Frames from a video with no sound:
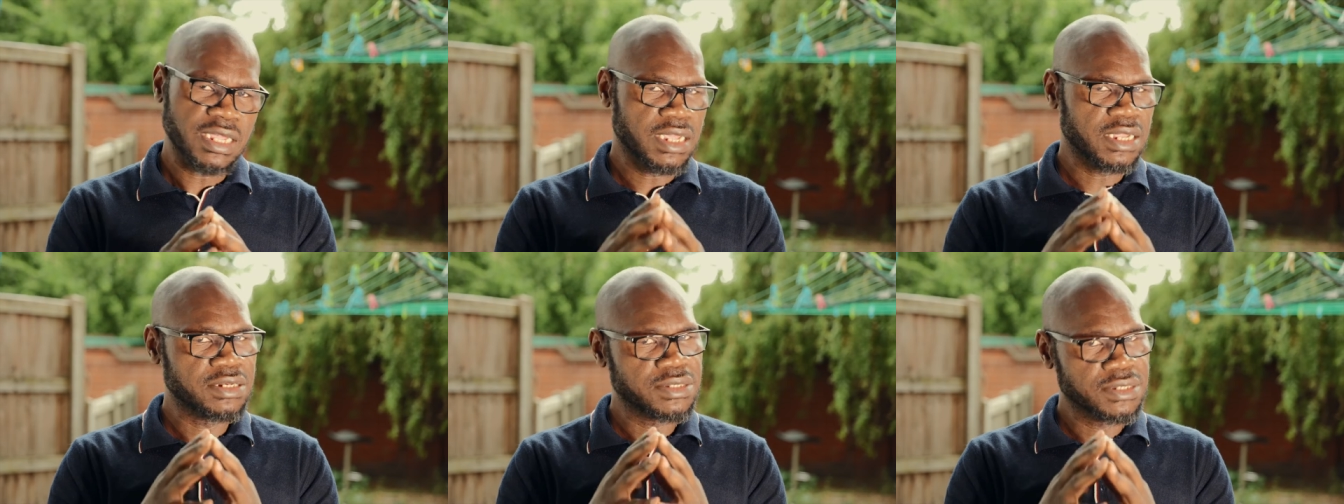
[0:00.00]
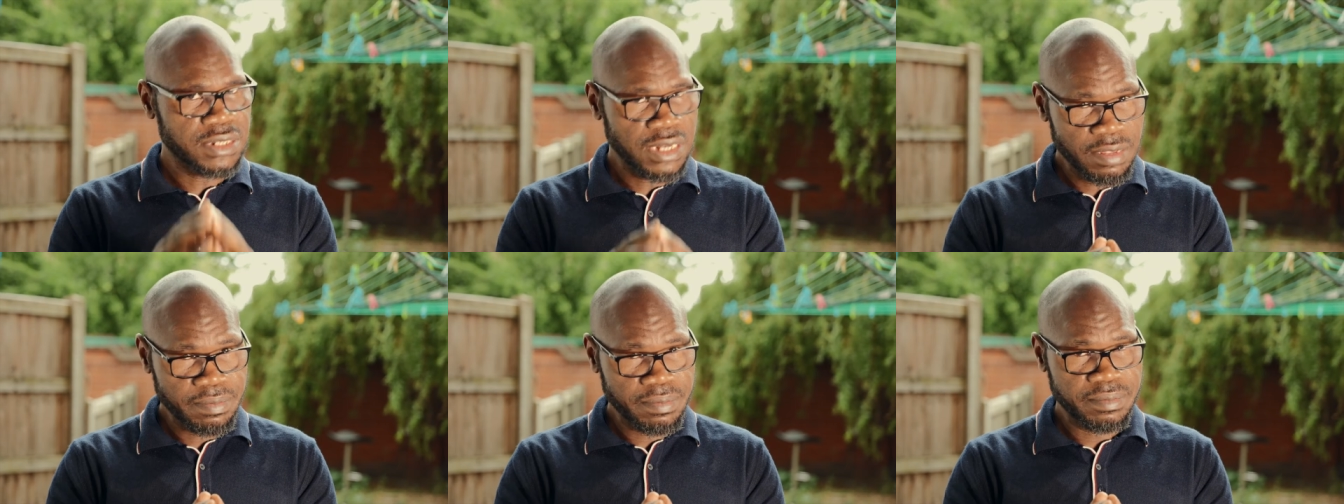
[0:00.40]
in
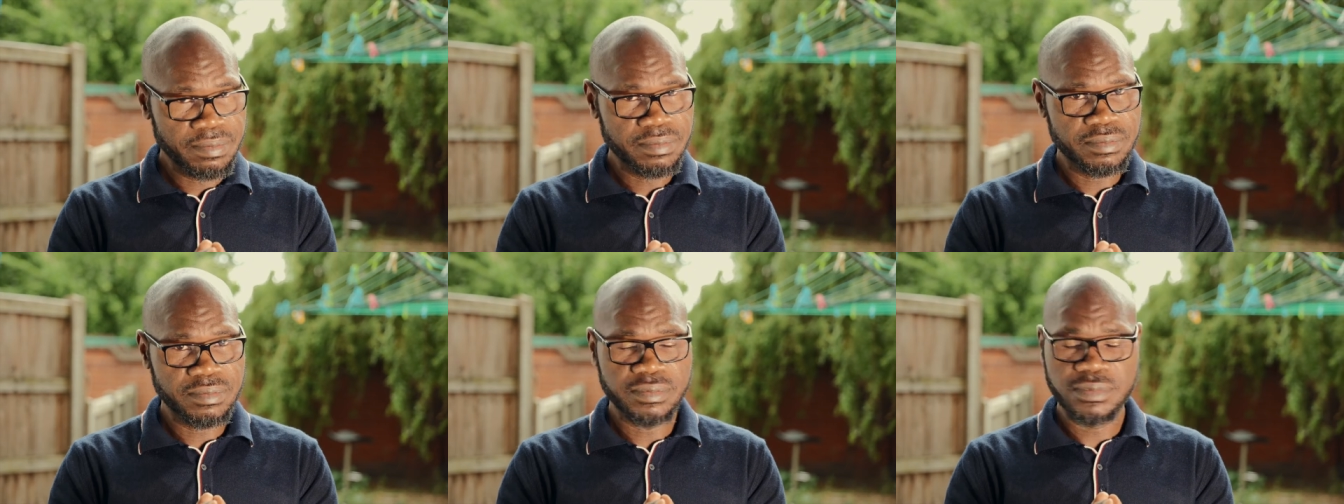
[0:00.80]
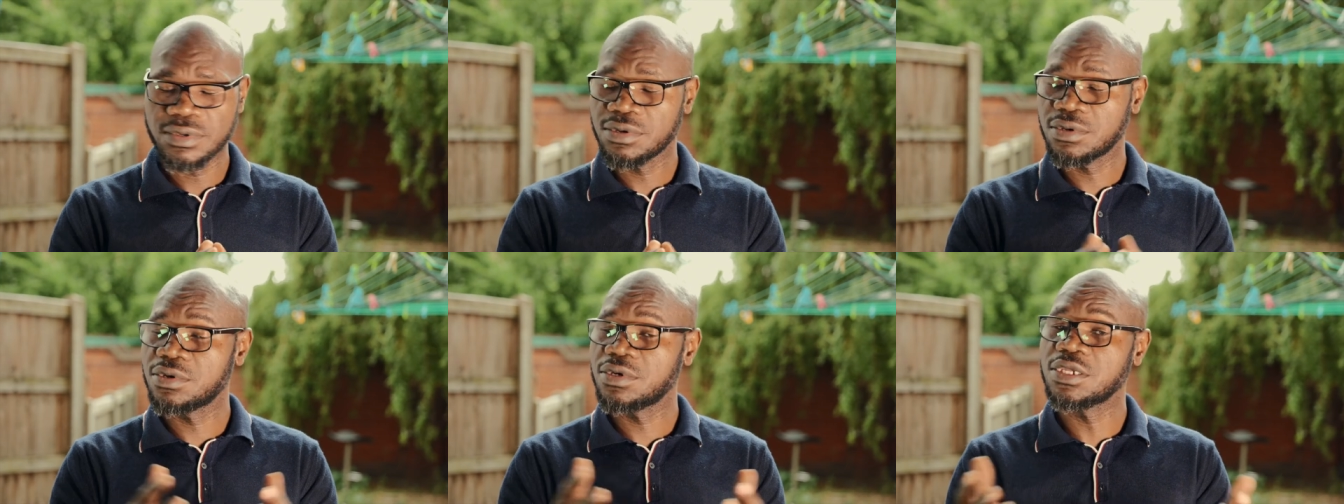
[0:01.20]
sleep,
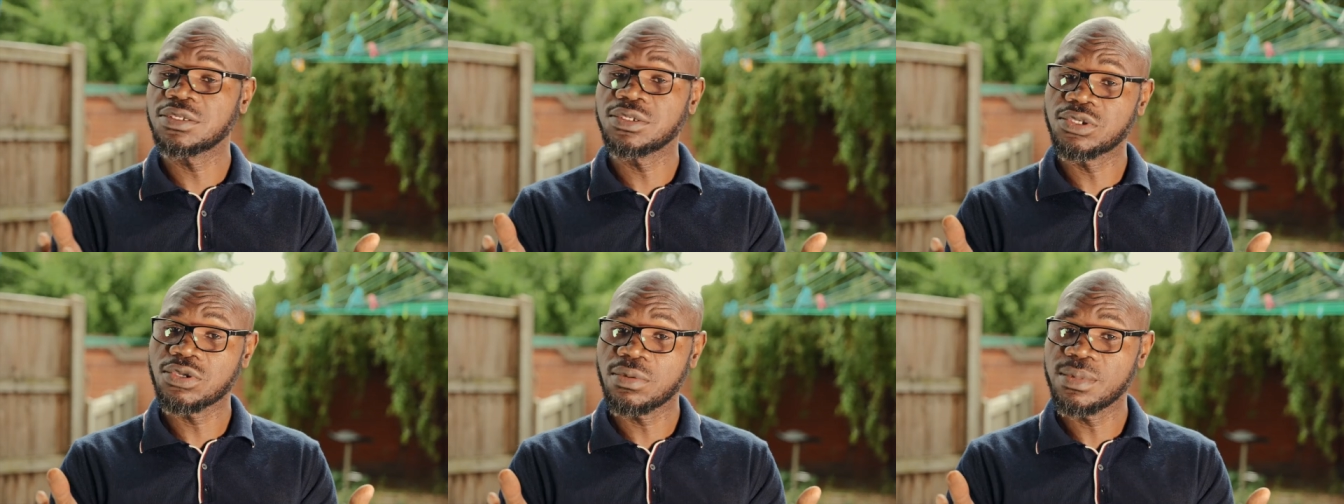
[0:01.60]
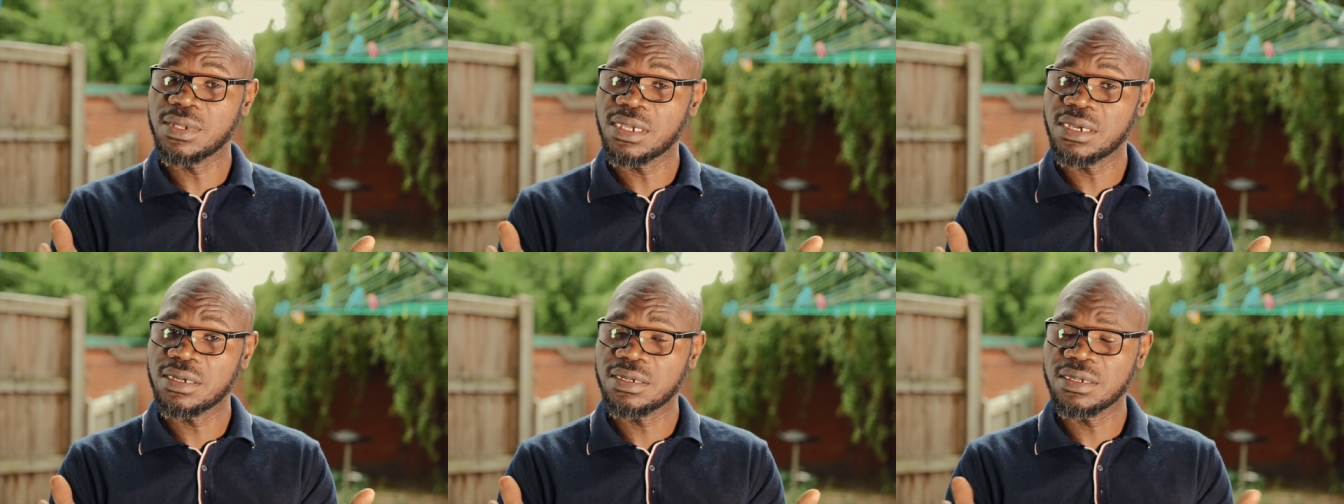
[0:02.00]

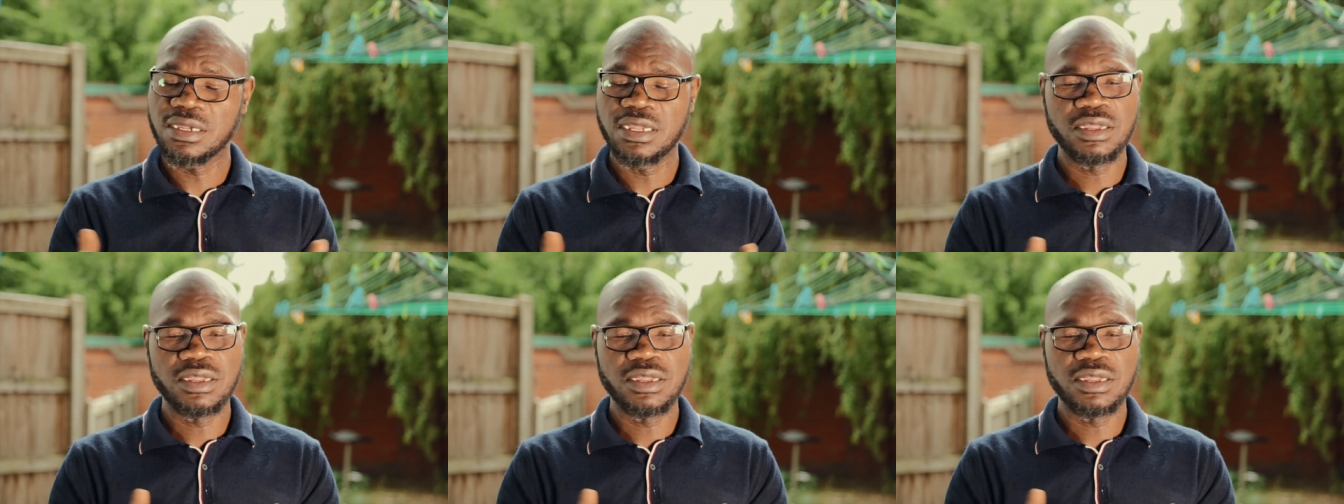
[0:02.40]
insomnia,